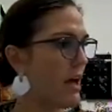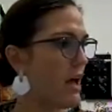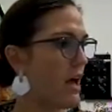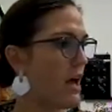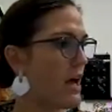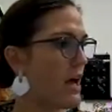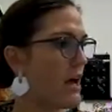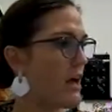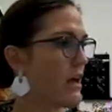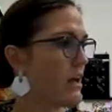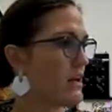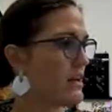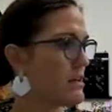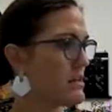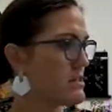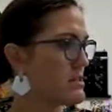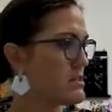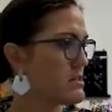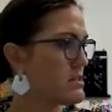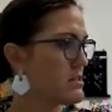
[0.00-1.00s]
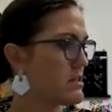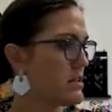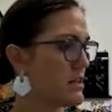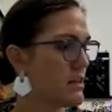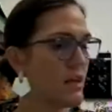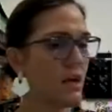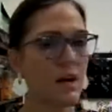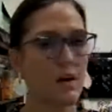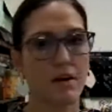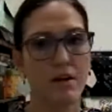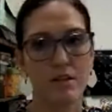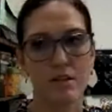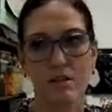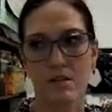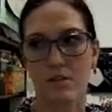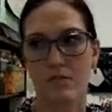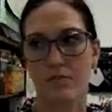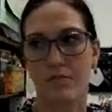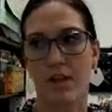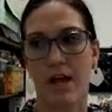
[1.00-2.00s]
And there is
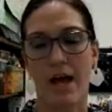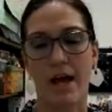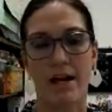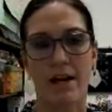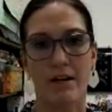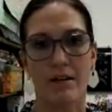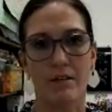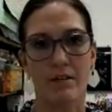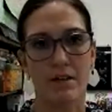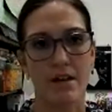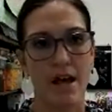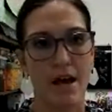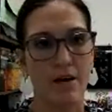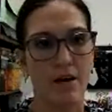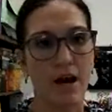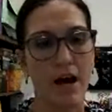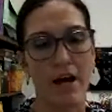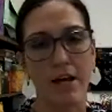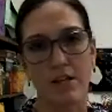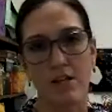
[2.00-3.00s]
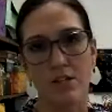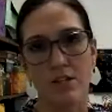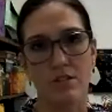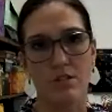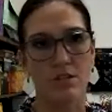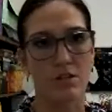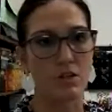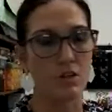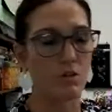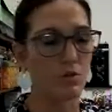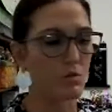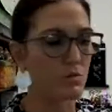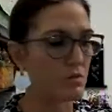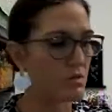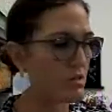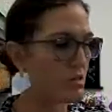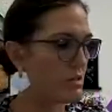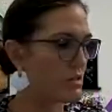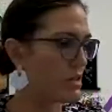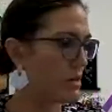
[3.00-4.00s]
the flyer. Now, I just
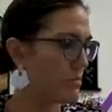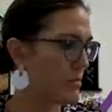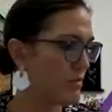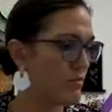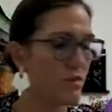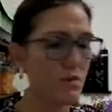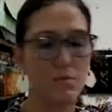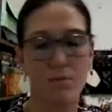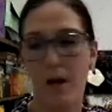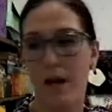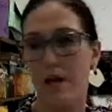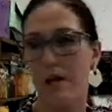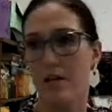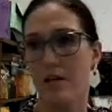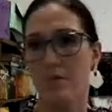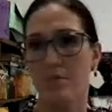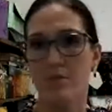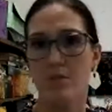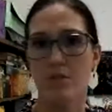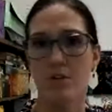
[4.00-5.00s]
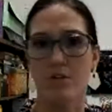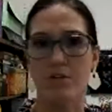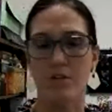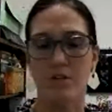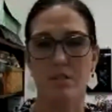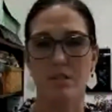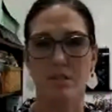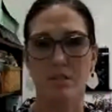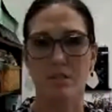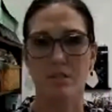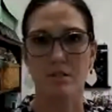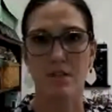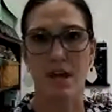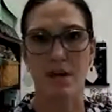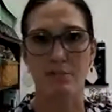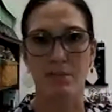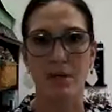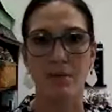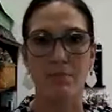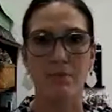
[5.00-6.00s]
used some of the random services
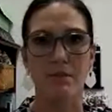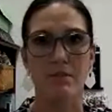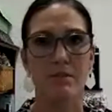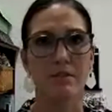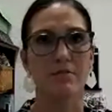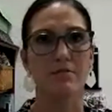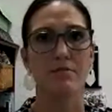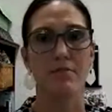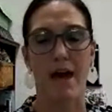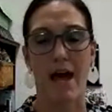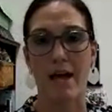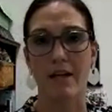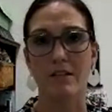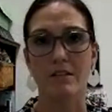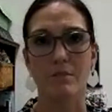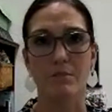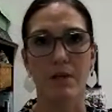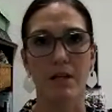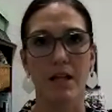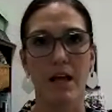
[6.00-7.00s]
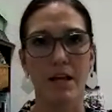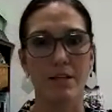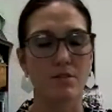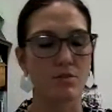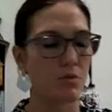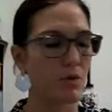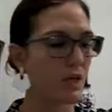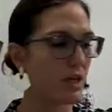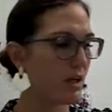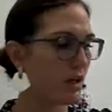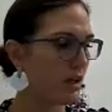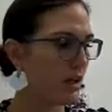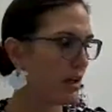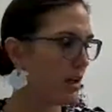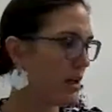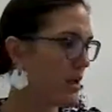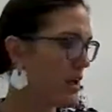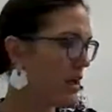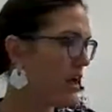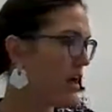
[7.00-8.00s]
that people faxed me last week.
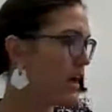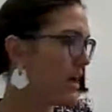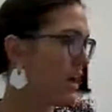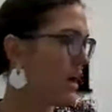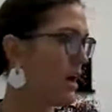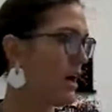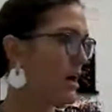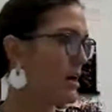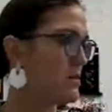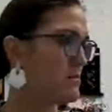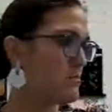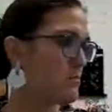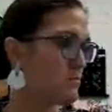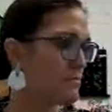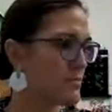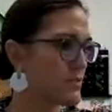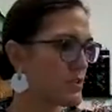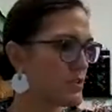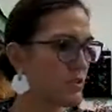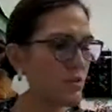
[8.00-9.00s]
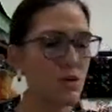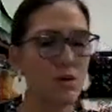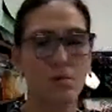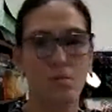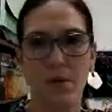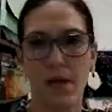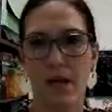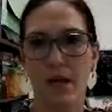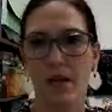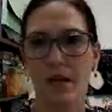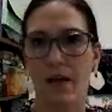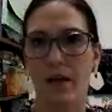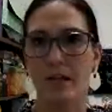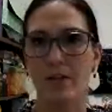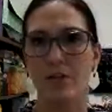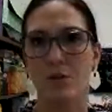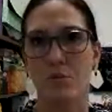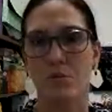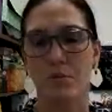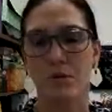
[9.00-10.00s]
So don't pay like
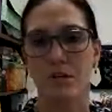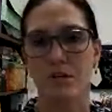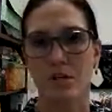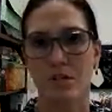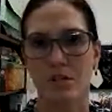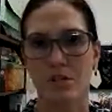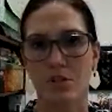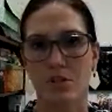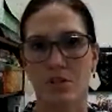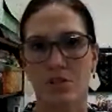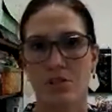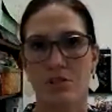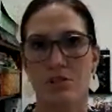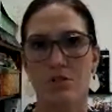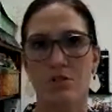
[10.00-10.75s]
super attention